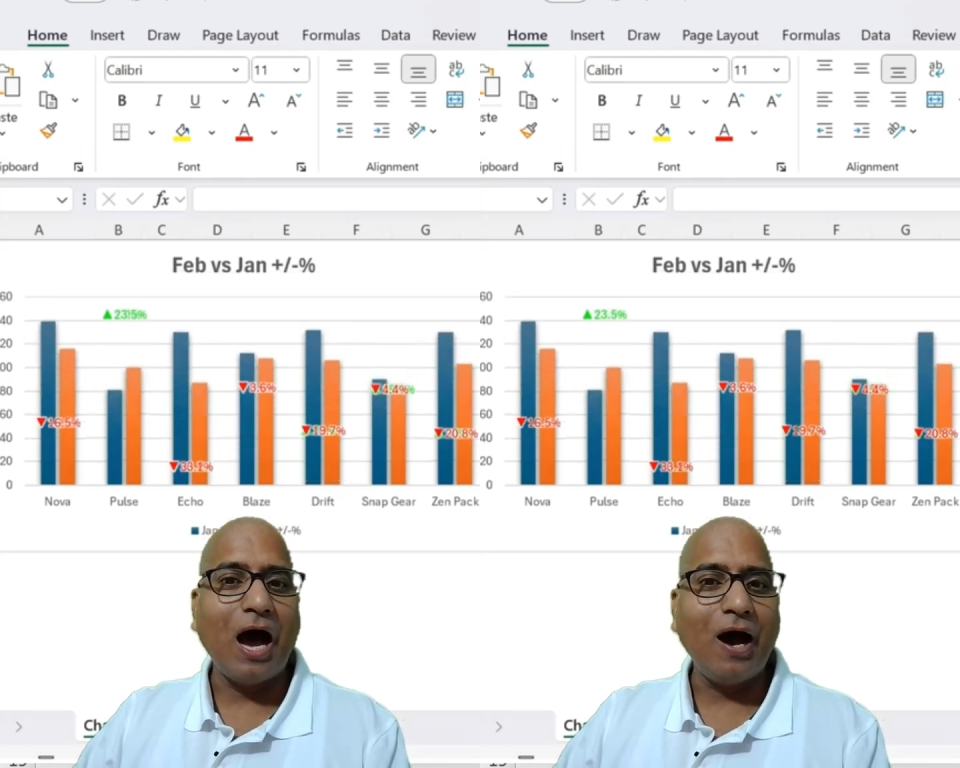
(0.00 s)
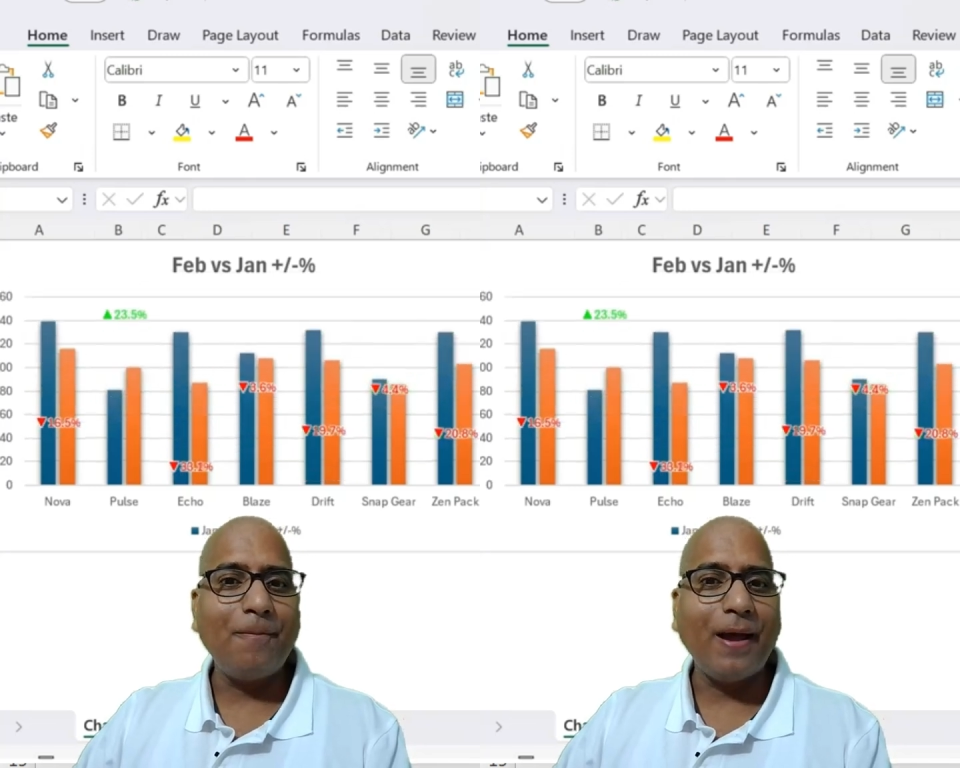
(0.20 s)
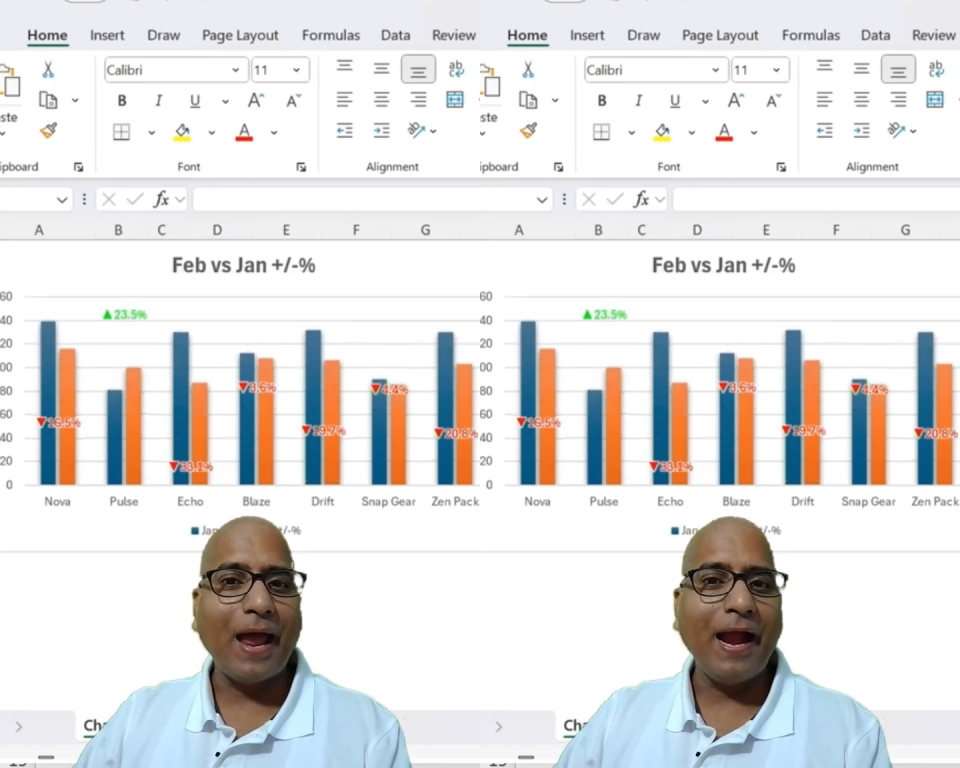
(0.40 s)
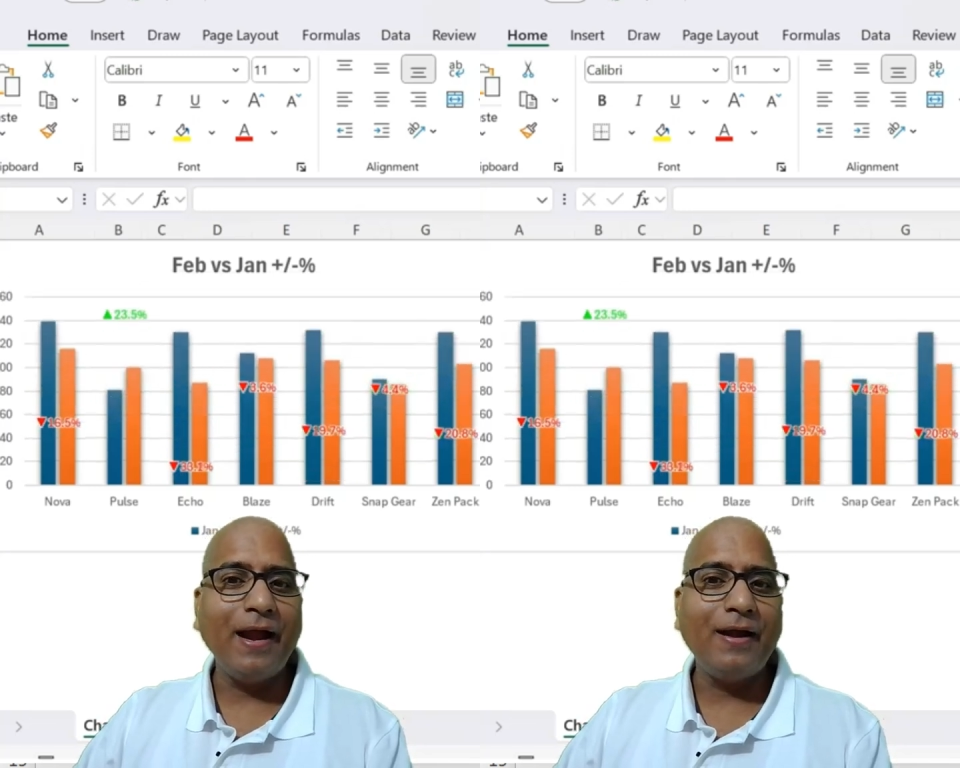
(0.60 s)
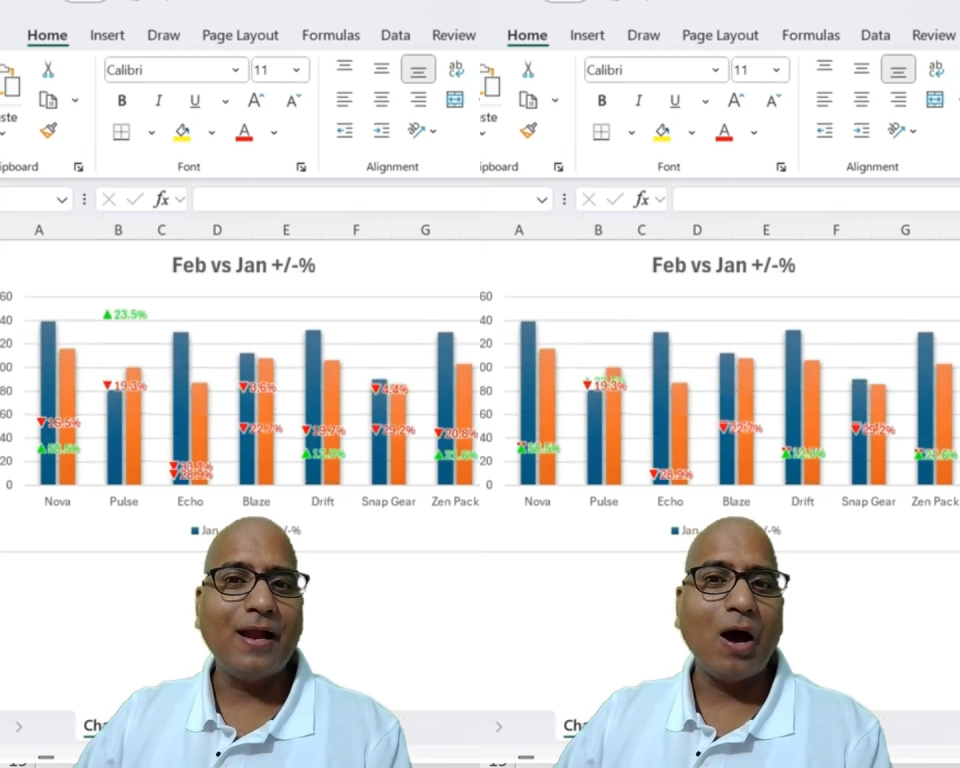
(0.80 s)
up
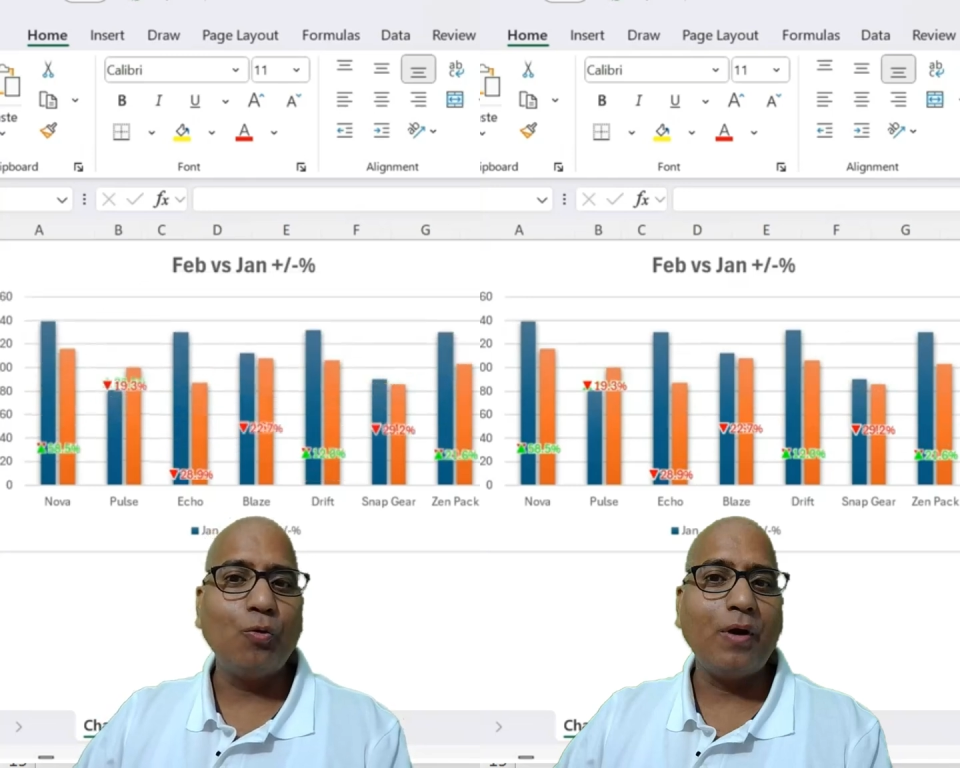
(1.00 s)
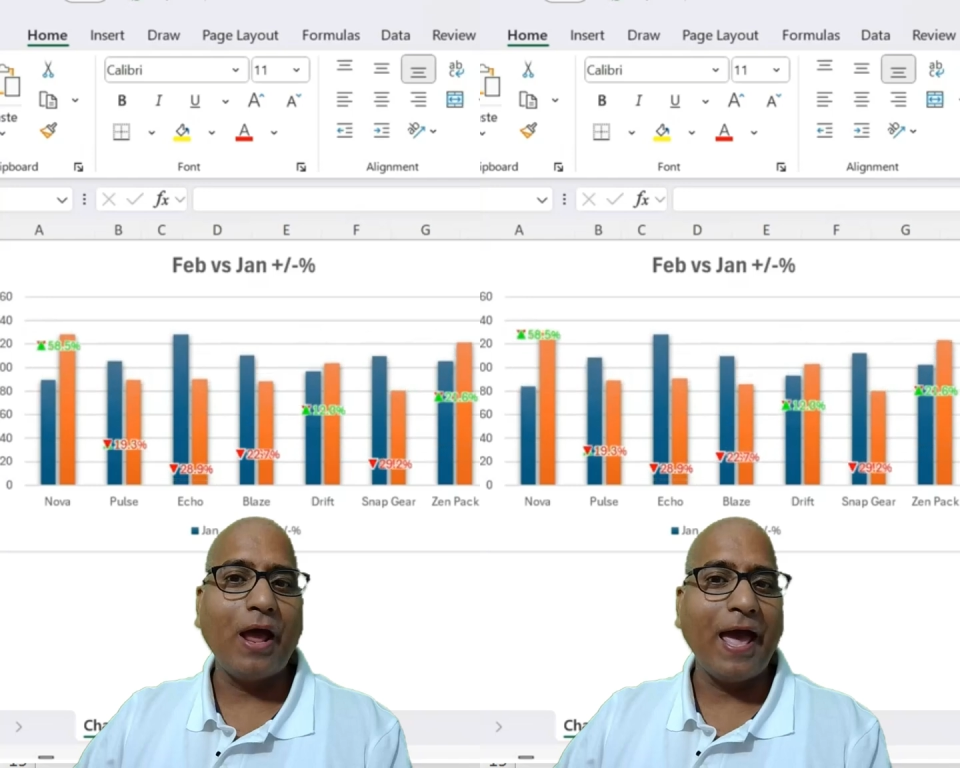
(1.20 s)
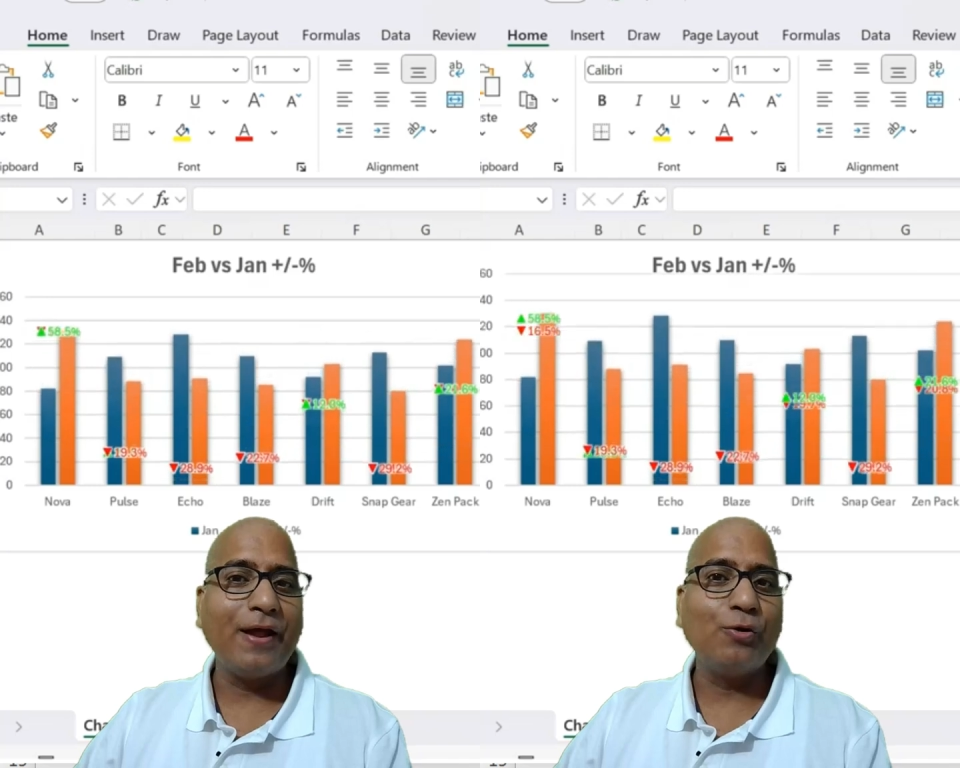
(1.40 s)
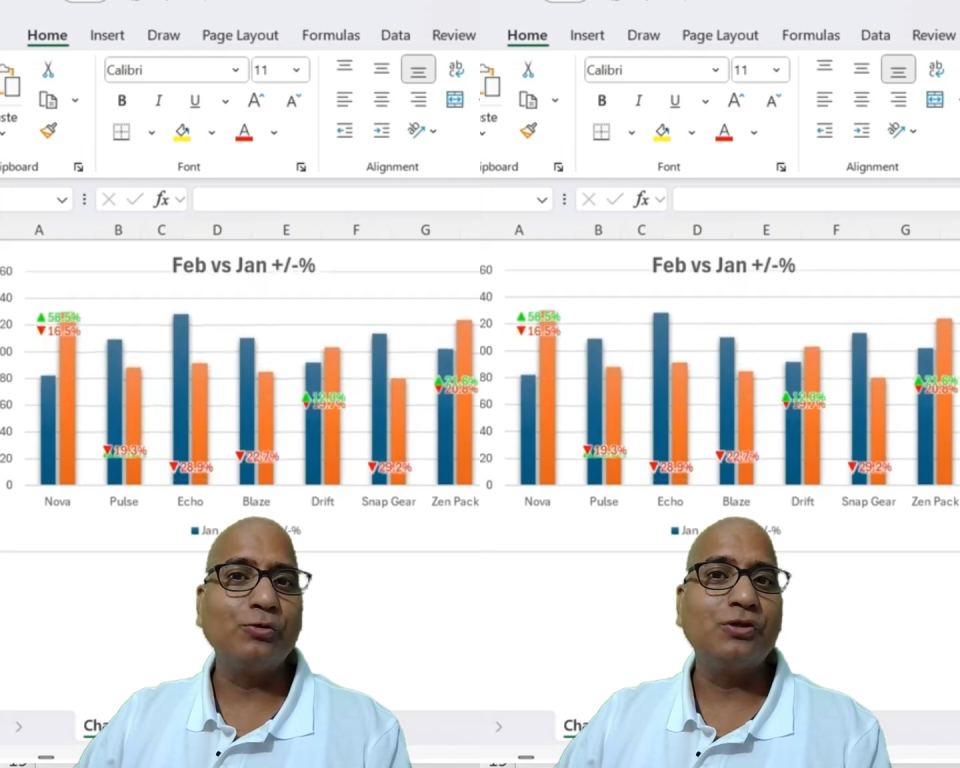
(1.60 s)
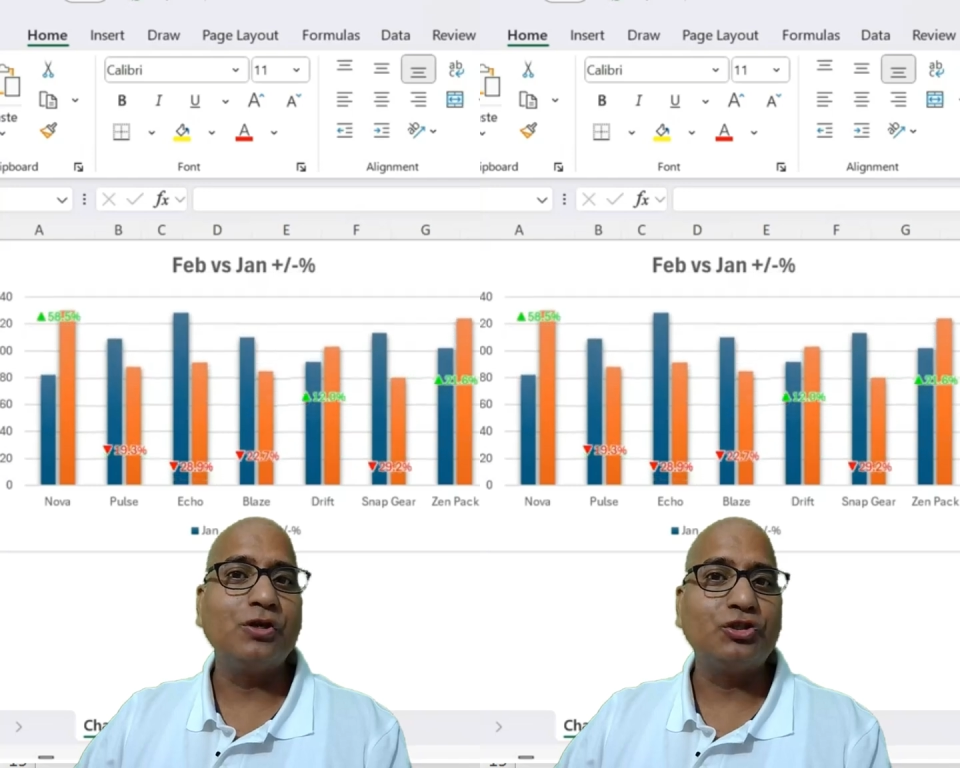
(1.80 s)
and down
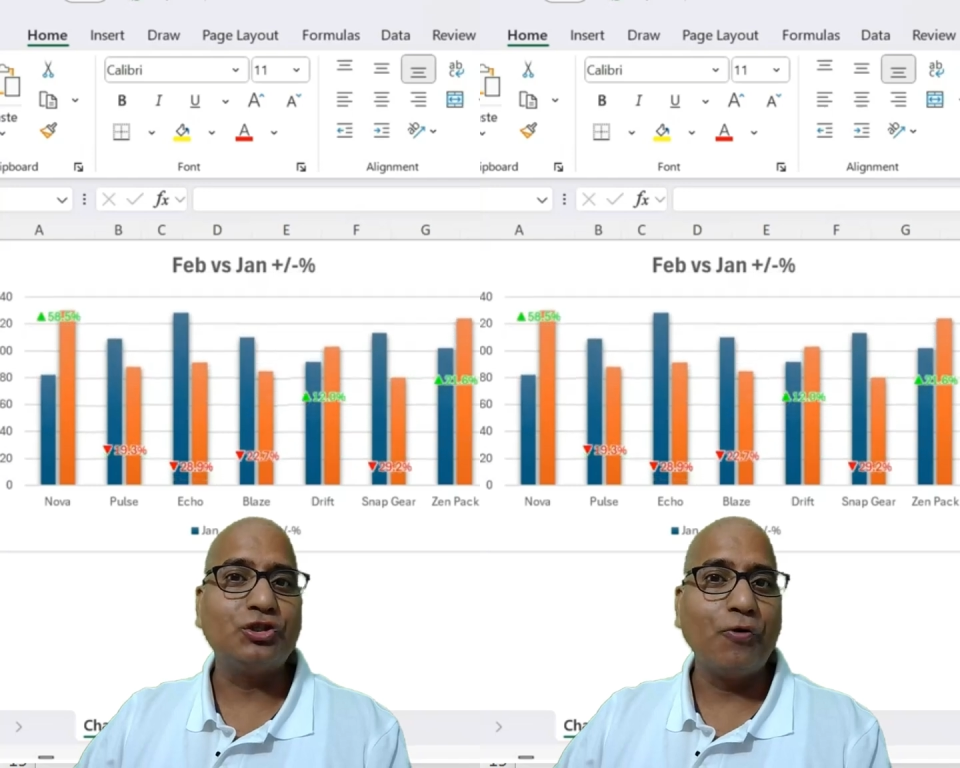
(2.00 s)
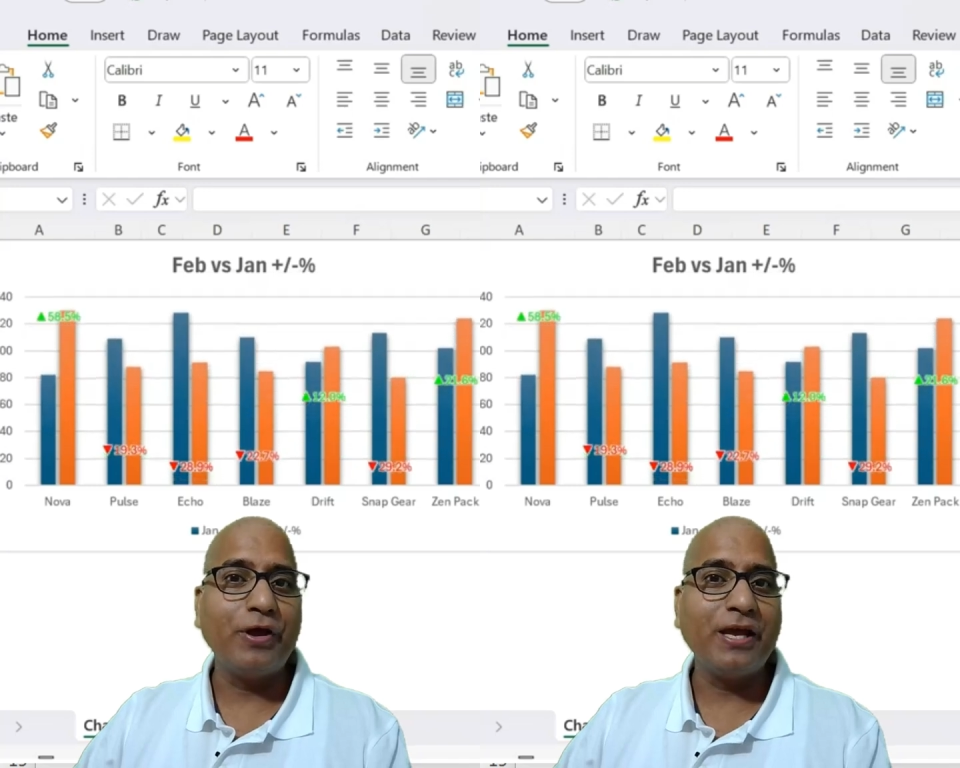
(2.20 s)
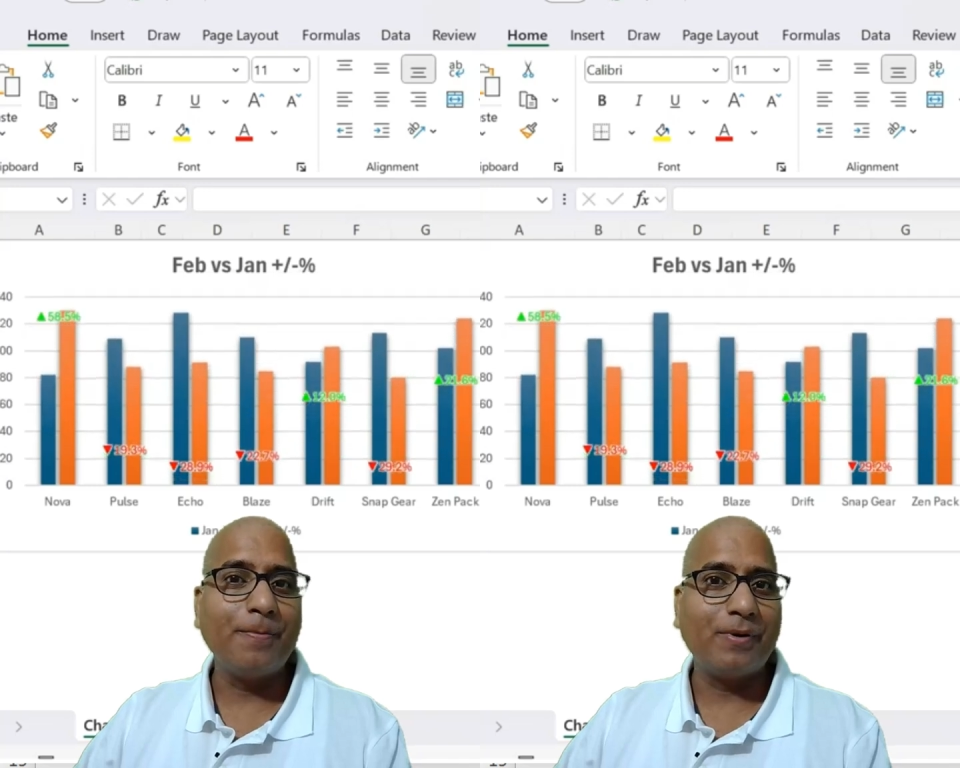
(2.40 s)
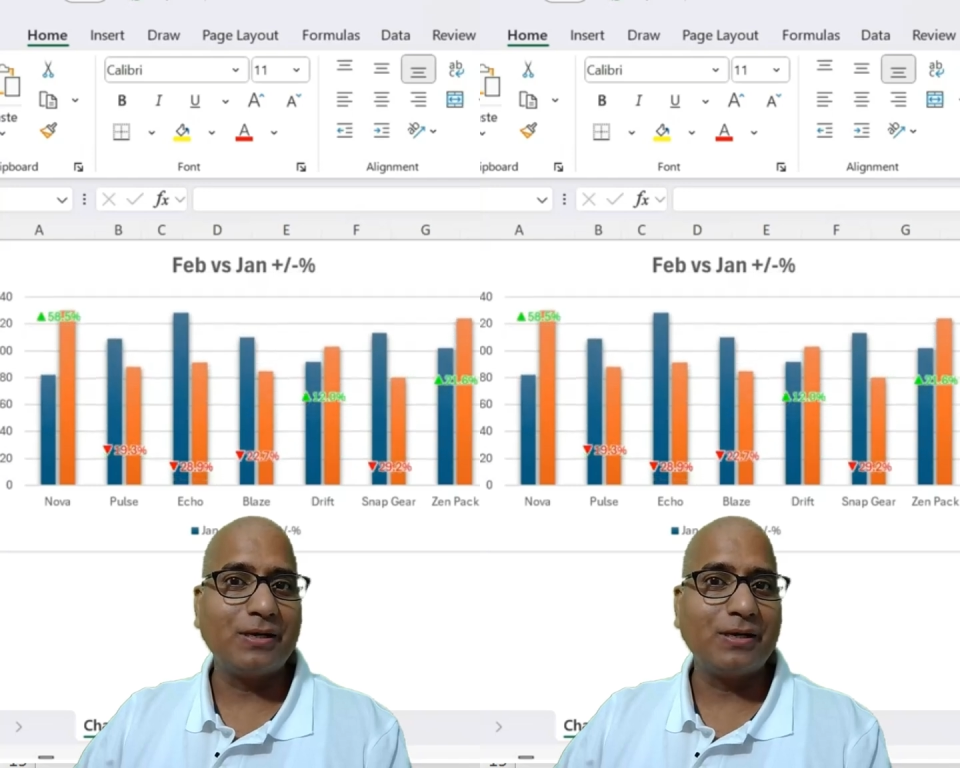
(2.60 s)
arrows showing